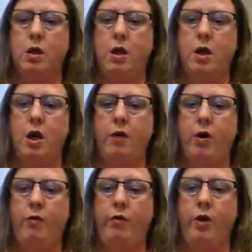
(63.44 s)
They have
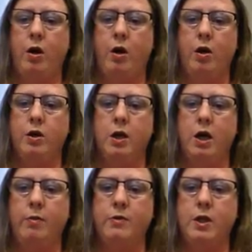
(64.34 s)
a very hard
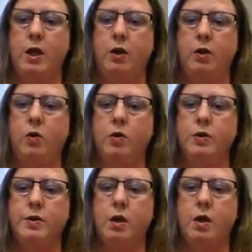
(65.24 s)
time of setting
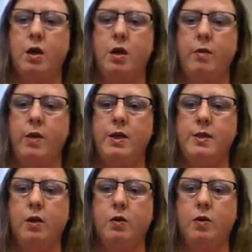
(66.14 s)
goals. They may
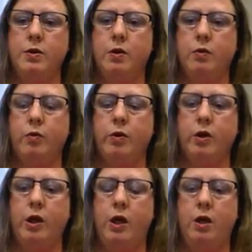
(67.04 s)
set goals that are
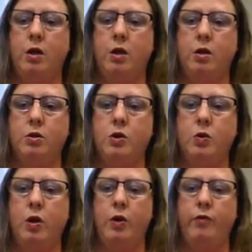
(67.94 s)
really
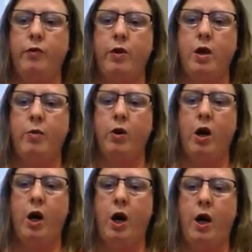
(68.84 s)
too low for them or
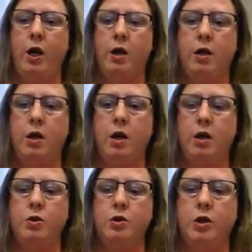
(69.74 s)
high,
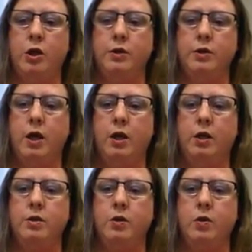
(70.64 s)
and usually it'll take an
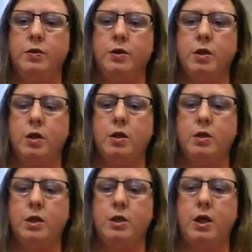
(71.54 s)
adult
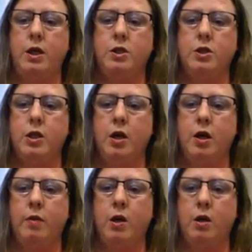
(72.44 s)
to teach
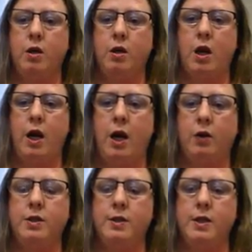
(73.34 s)
them
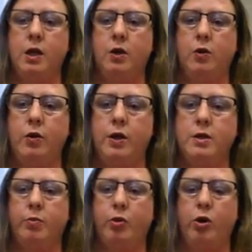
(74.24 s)
how to set a goal that
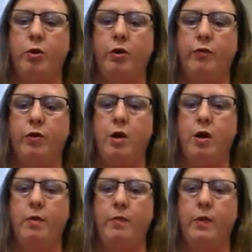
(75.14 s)
is appropriate for
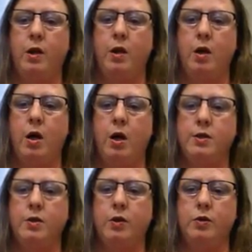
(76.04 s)
them.
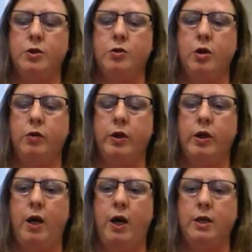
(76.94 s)
Also, they'll struggle
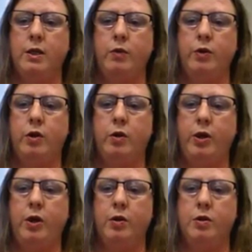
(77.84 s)
interacting with their
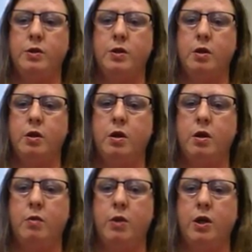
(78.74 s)
peers
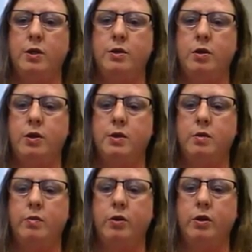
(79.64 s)
because of their
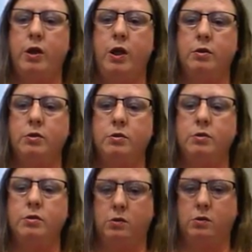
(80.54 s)
disability.
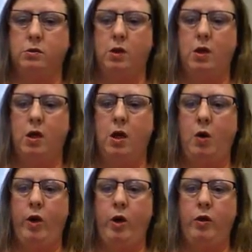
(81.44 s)

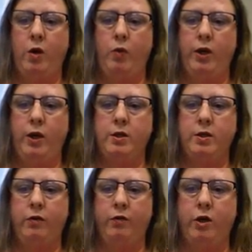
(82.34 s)
A way that we
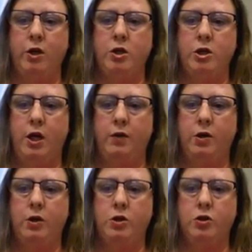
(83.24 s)
can differentiate
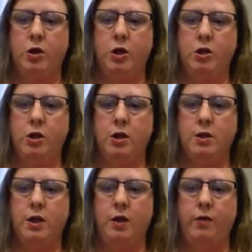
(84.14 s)
their instruction
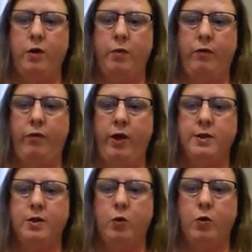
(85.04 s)
is to give them
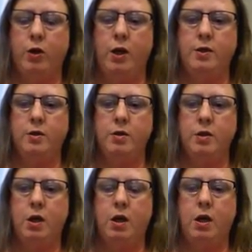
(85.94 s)
advanced
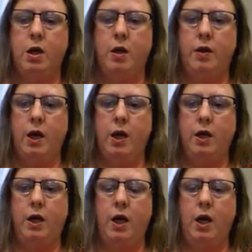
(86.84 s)
organizers
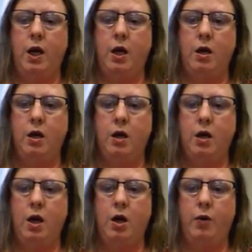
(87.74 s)
that can
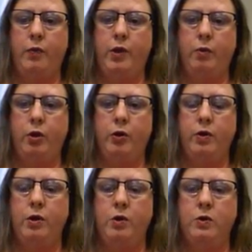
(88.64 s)
help them
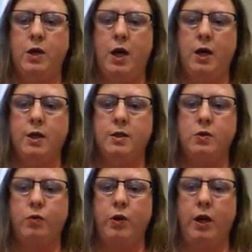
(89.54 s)
learn the new task
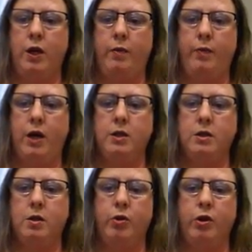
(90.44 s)
to relate it back
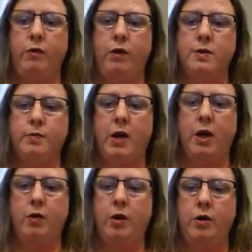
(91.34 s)
to the previous
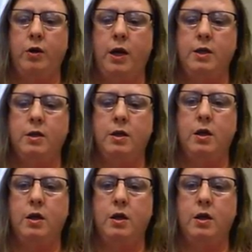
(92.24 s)
background in that